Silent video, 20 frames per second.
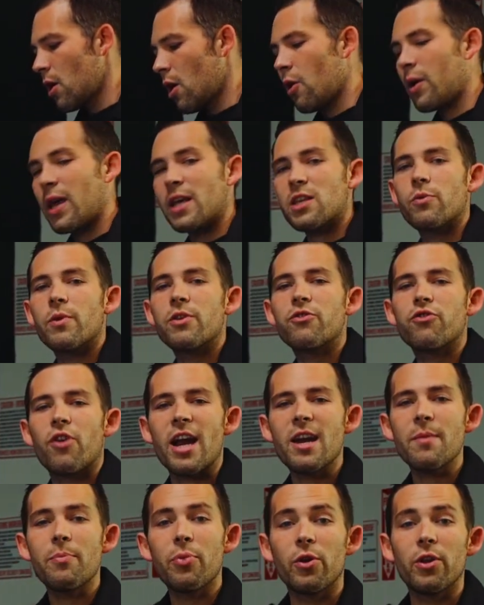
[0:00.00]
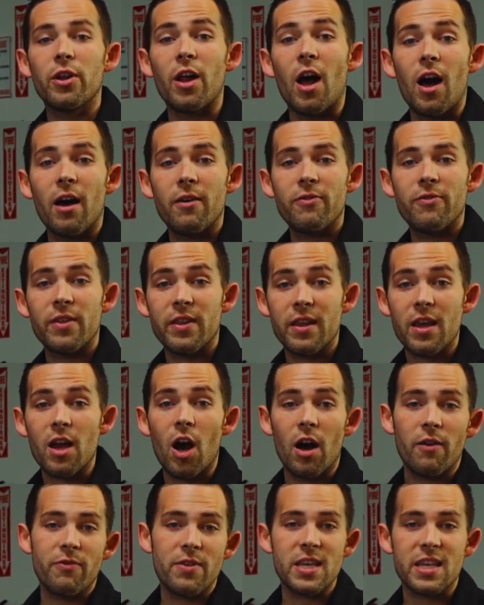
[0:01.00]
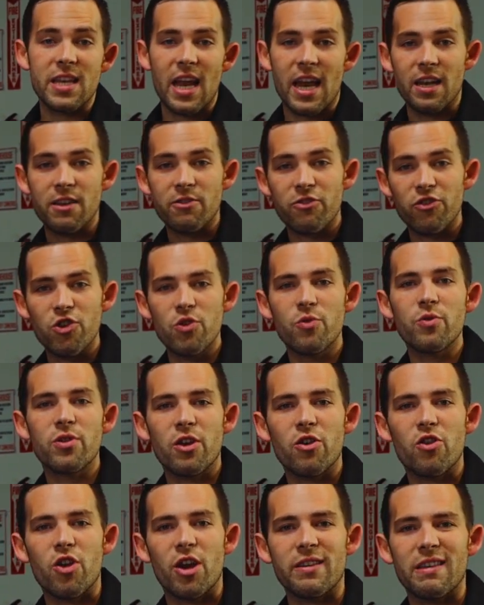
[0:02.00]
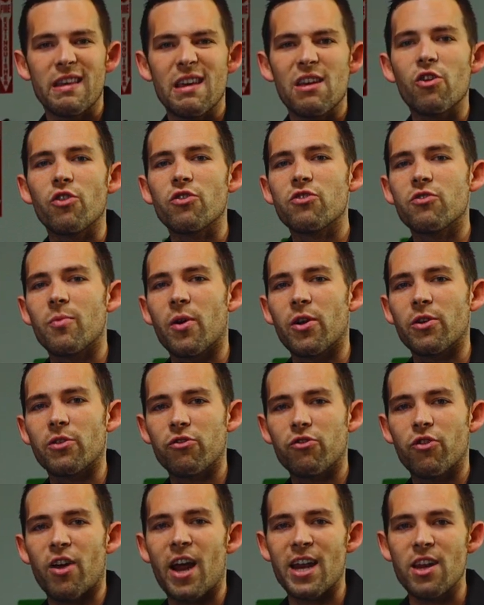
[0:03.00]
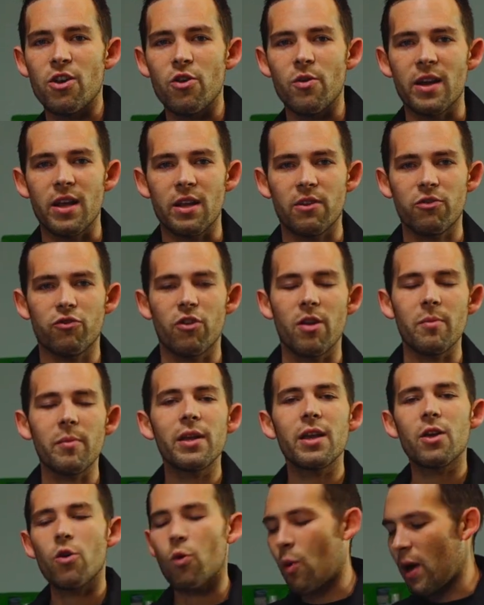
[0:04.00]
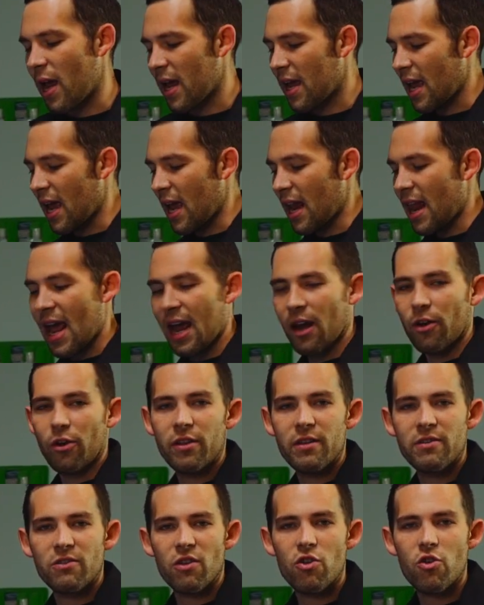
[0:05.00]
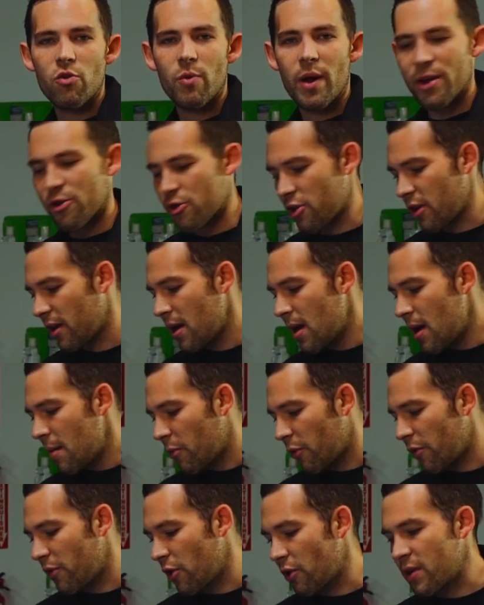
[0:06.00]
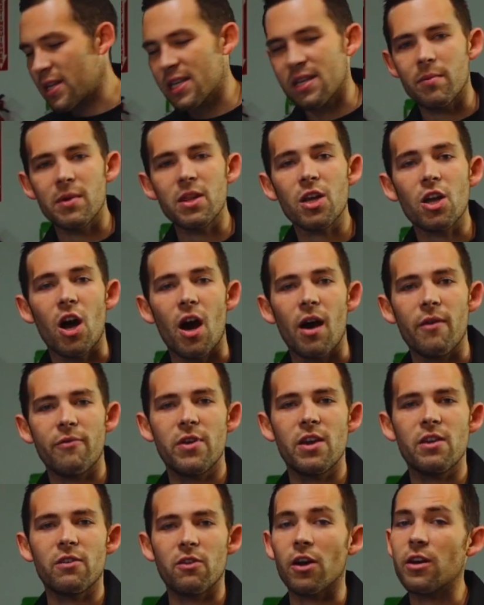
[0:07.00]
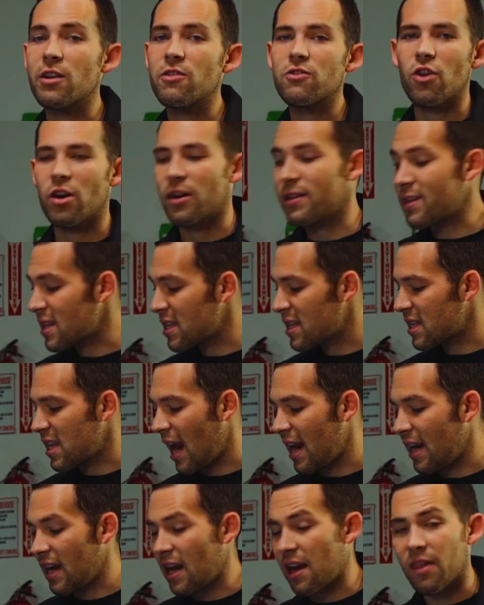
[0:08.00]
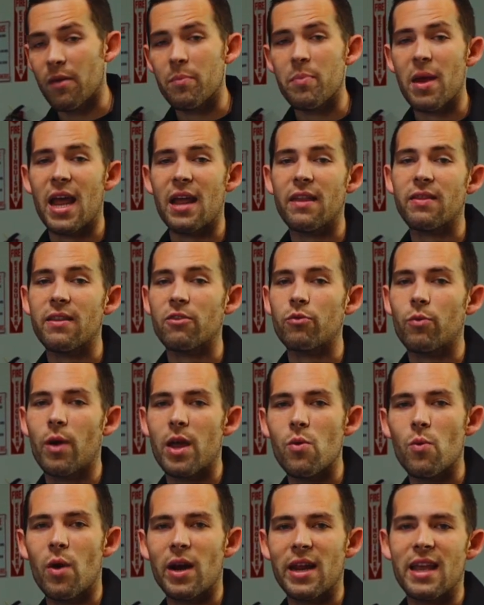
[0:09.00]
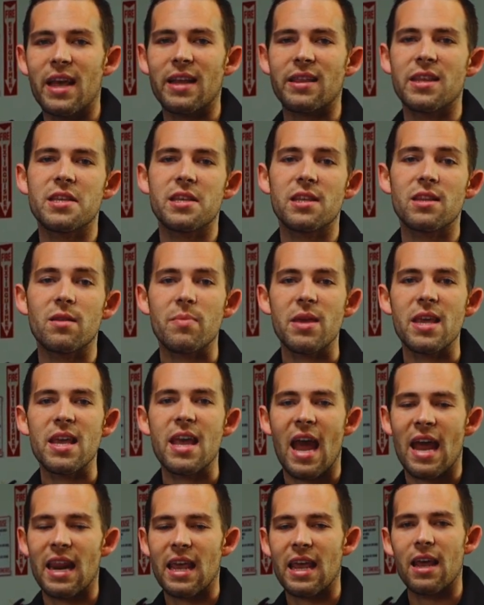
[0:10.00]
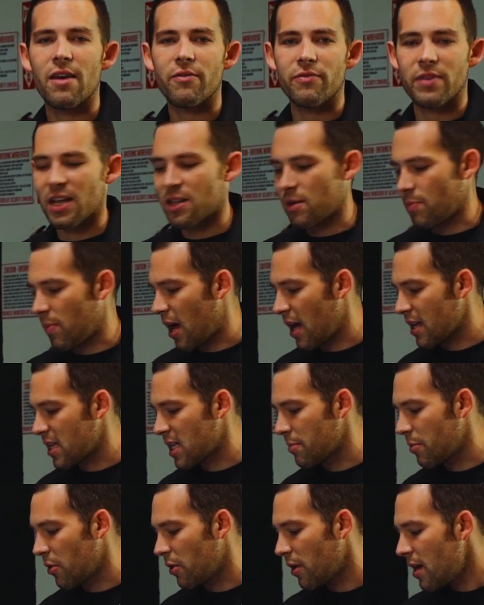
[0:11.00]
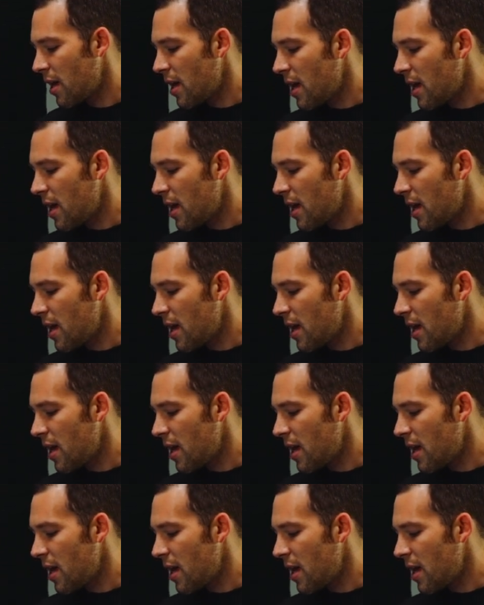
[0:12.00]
Okay, so we tried to pull off the coffee stains using just EcoSmart to try and do it extremely quick and handle the situation. But we noticed some of the coffee has already started to stain into the paint. That's why you want to get this at the beginning if that's possible.